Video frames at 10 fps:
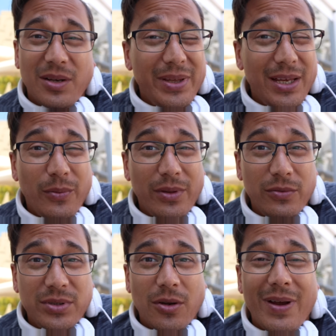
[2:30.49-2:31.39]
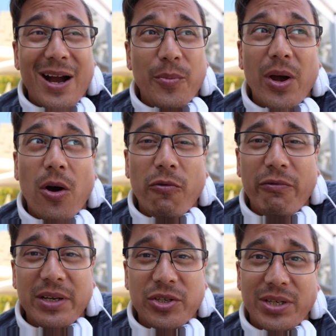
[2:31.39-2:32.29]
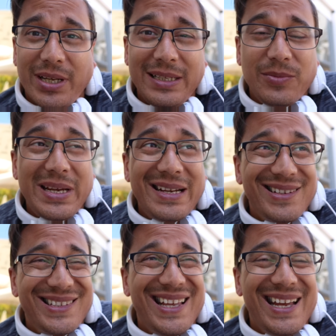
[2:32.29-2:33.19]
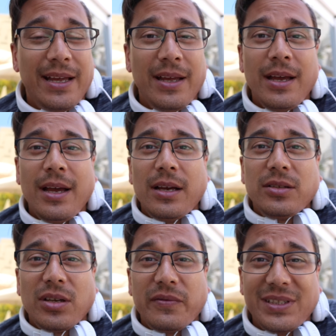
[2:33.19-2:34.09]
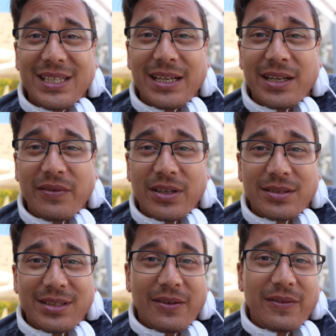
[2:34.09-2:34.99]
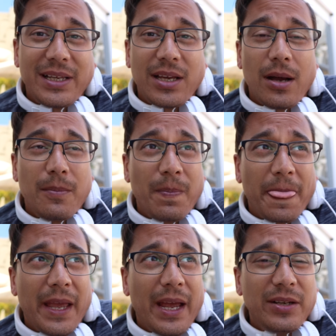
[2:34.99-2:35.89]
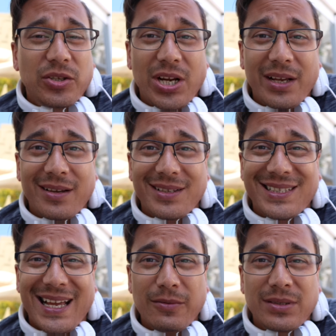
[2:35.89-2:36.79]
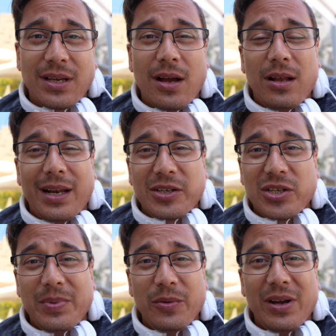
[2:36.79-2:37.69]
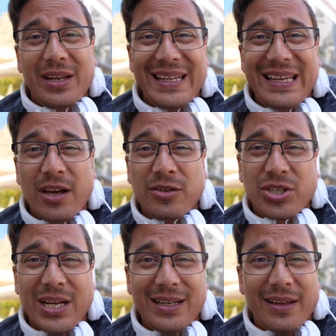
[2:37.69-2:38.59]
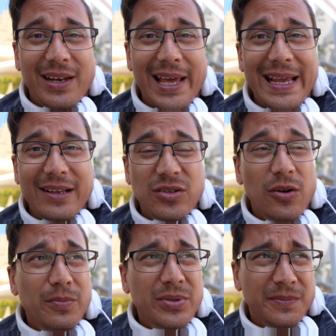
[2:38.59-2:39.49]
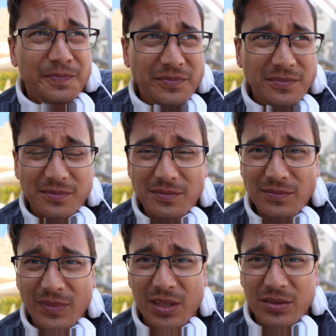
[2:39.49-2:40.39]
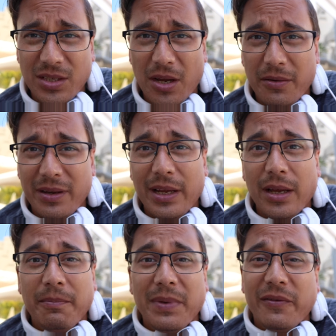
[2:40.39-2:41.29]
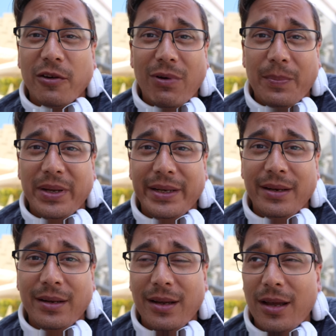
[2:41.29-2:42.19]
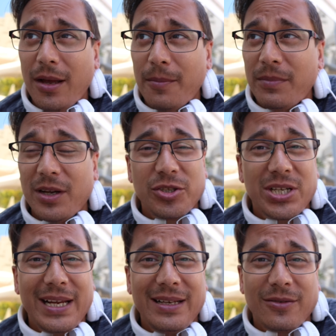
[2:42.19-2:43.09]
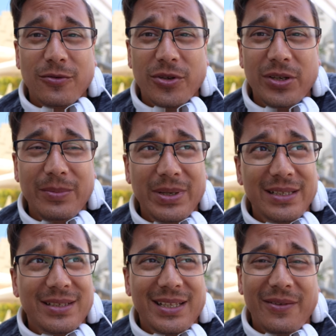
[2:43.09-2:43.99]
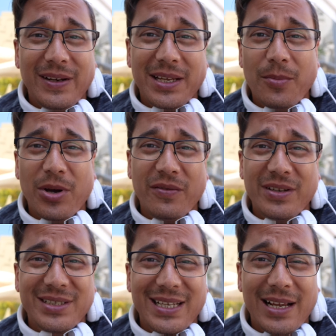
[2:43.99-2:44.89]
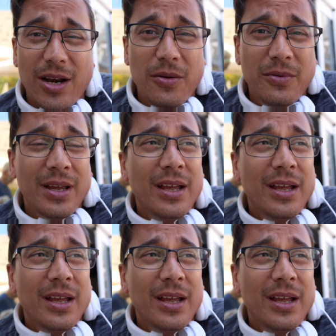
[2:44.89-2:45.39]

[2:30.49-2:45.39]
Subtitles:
I'll be there with also Albert Aldridge. He's meeting us there. So if you see any of us, definitely come and check us out. I'll actually be wearing the Unchained Athletic tops. So yeah, if you're repping Unchained or Goody Beats, definitely come over, say hello.